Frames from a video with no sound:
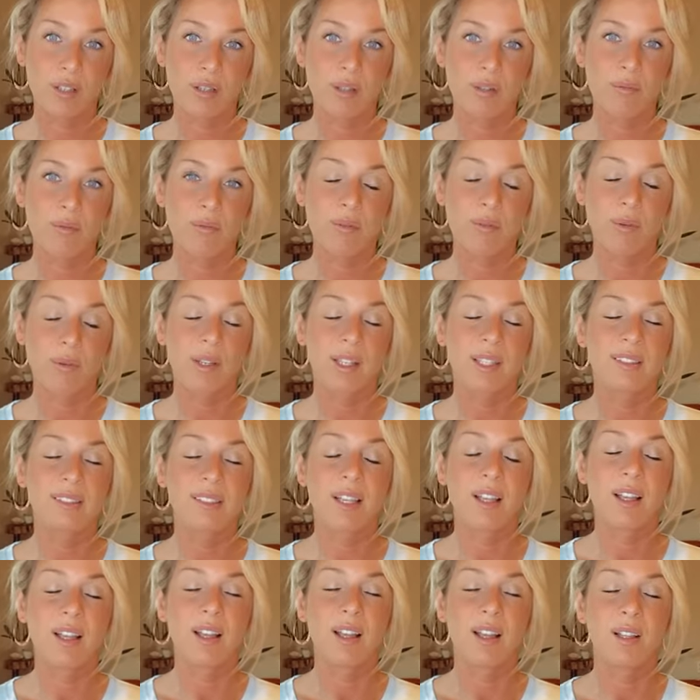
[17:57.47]
Focus
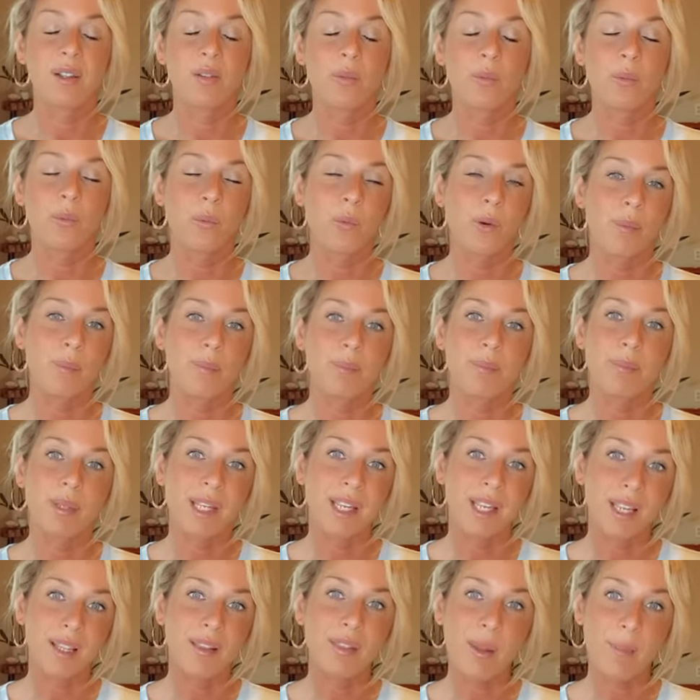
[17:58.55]
on what
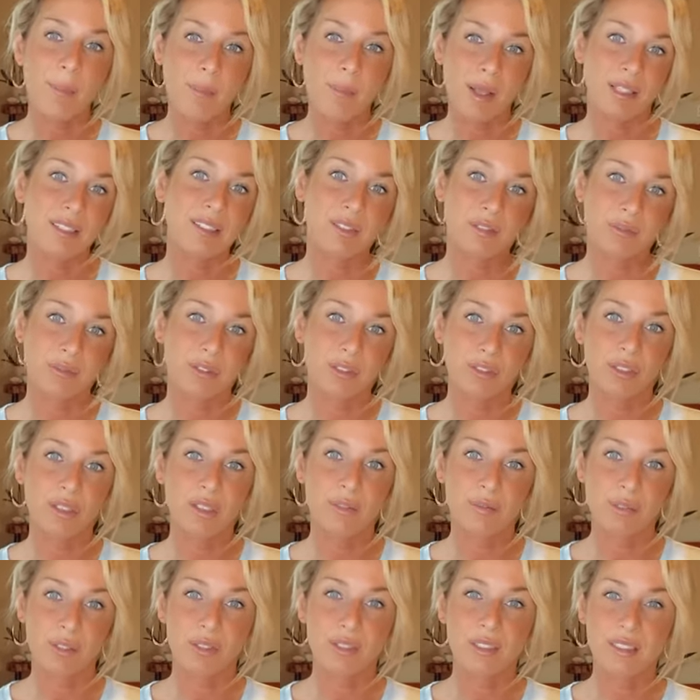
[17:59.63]
being the best version of
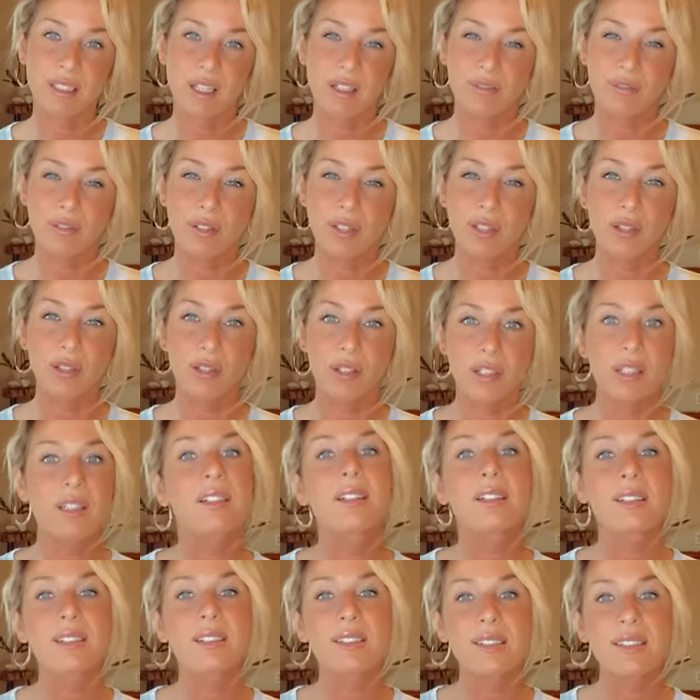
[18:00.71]
yourself
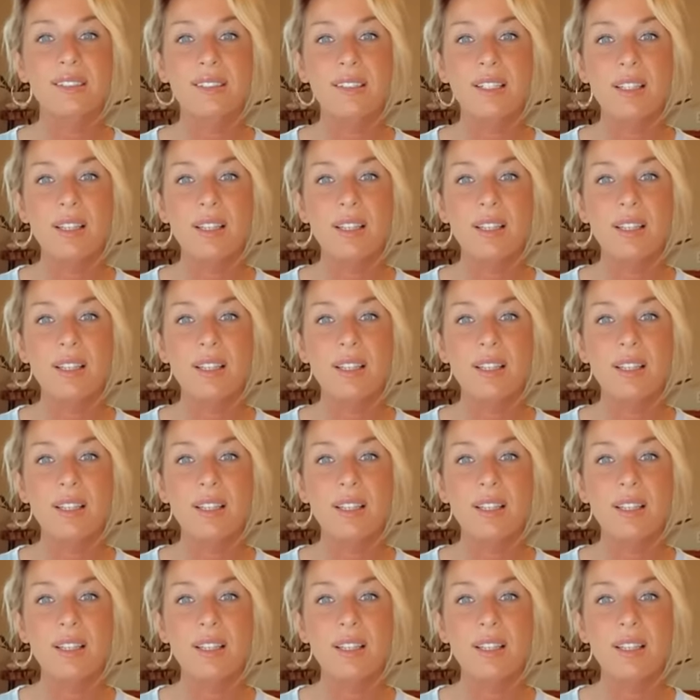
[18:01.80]
looks